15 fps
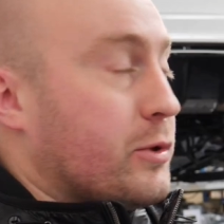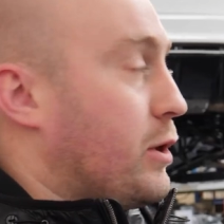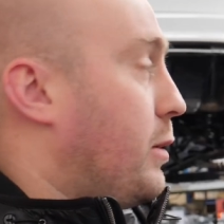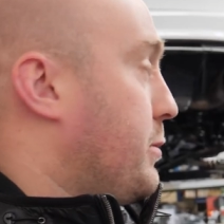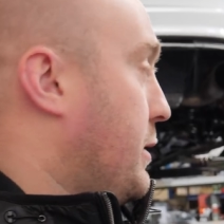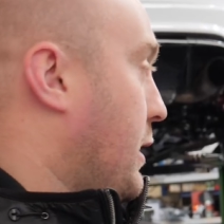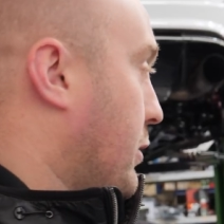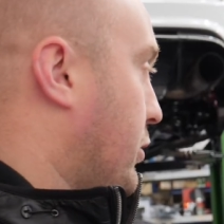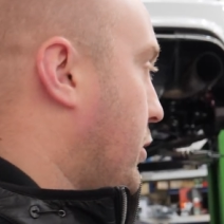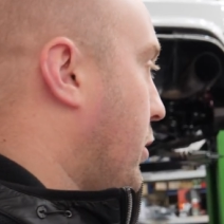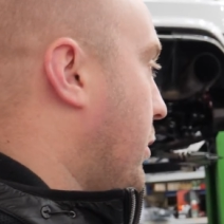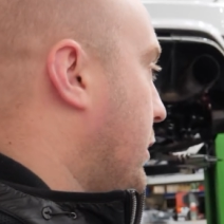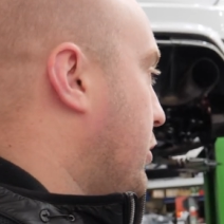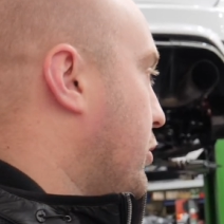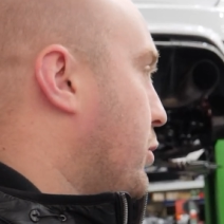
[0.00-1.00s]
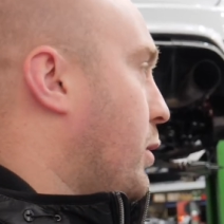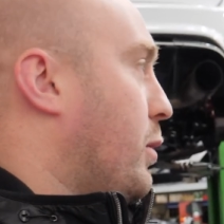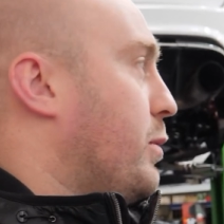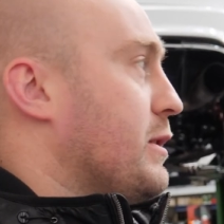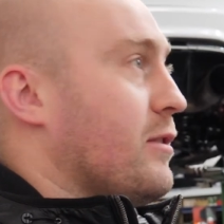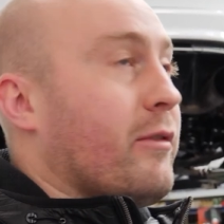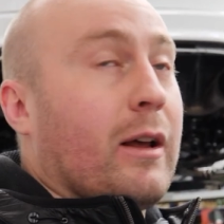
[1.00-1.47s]
stops now, so I just want to
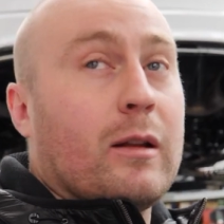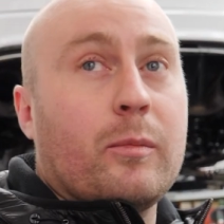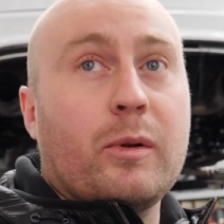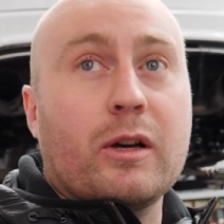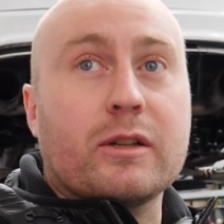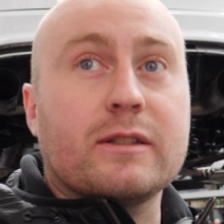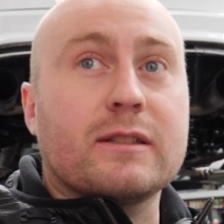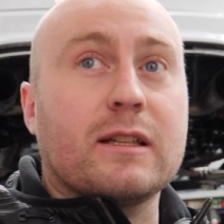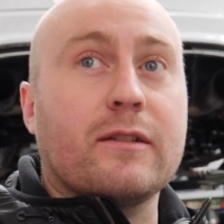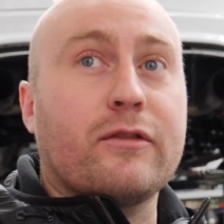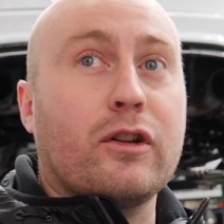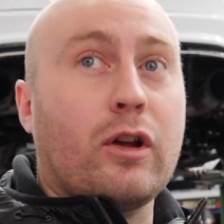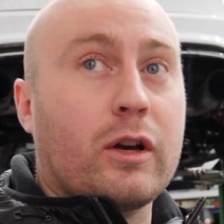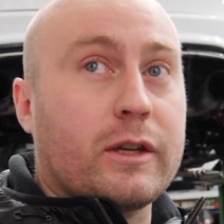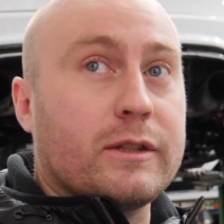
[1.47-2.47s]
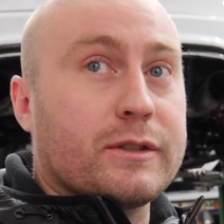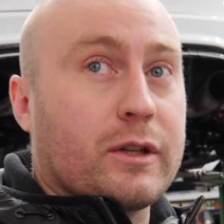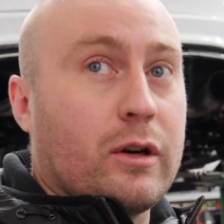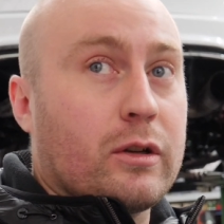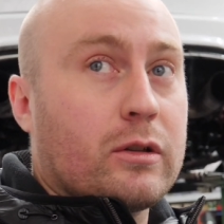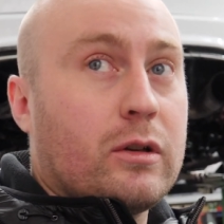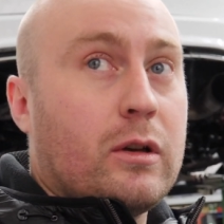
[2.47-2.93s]
whiz it around the block and see if the knocking's
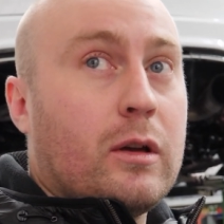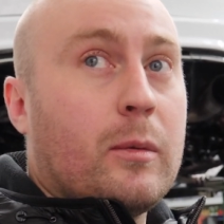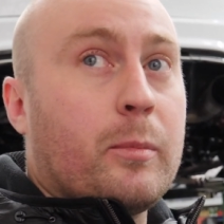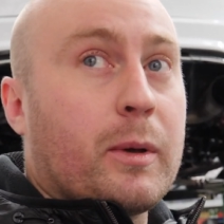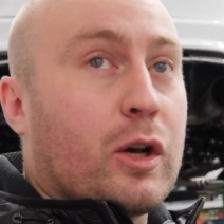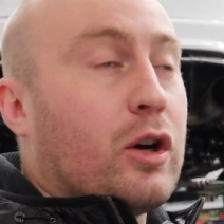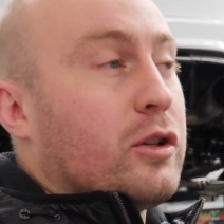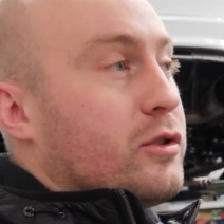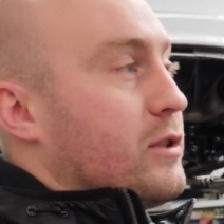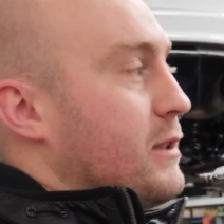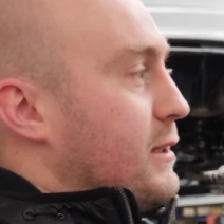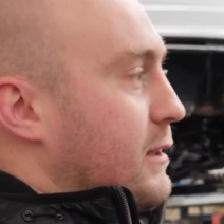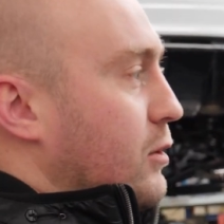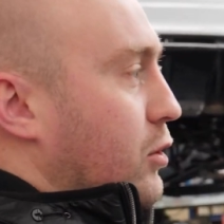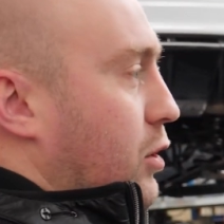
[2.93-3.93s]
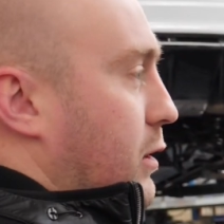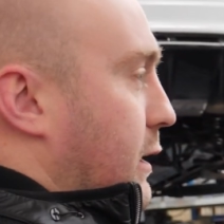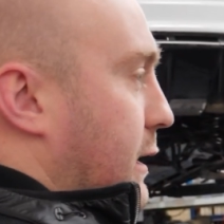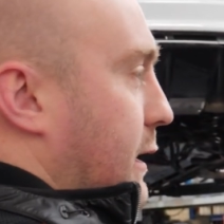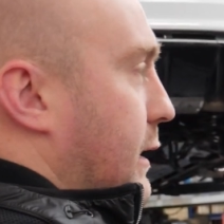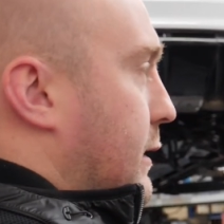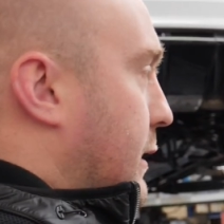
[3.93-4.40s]
gone. Because there's still got the
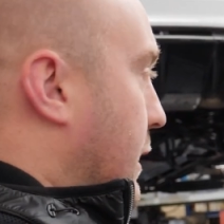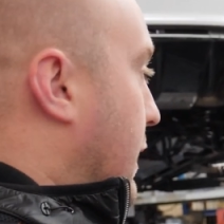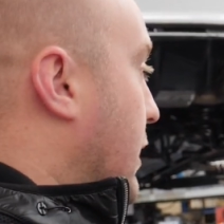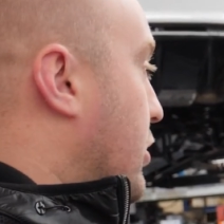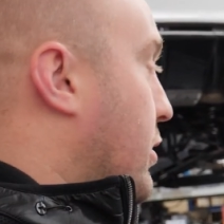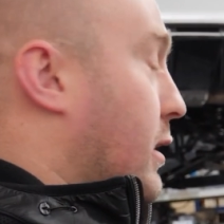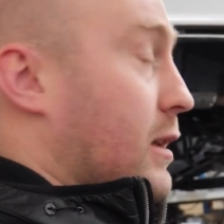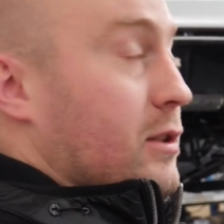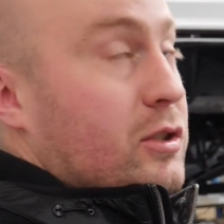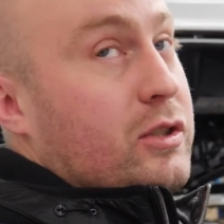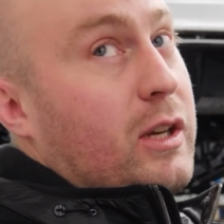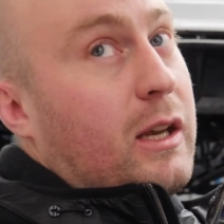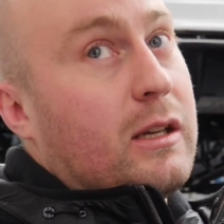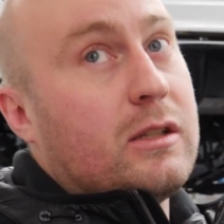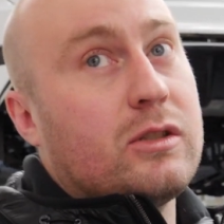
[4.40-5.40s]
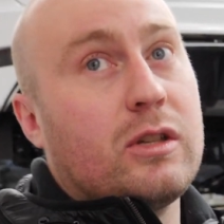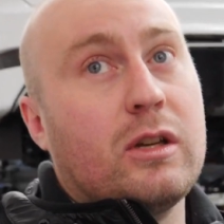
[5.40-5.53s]
gear linkage thing to change.